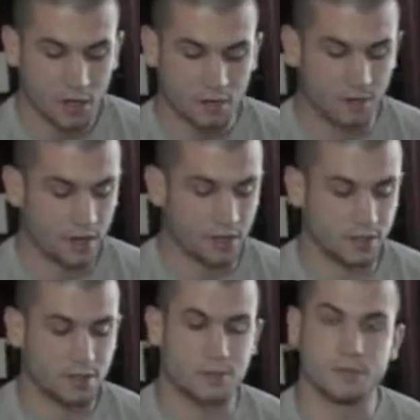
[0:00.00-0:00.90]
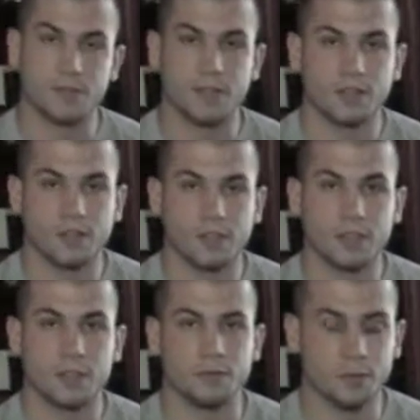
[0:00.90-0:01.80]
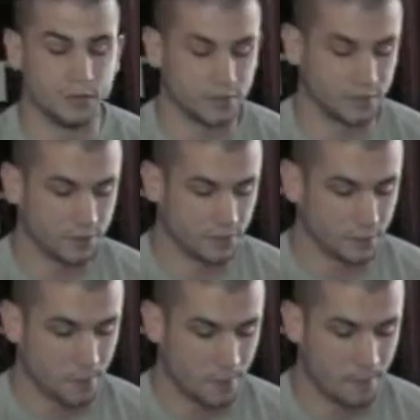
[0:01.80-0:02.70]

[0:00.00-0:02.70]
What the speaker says: of violence from television and movies.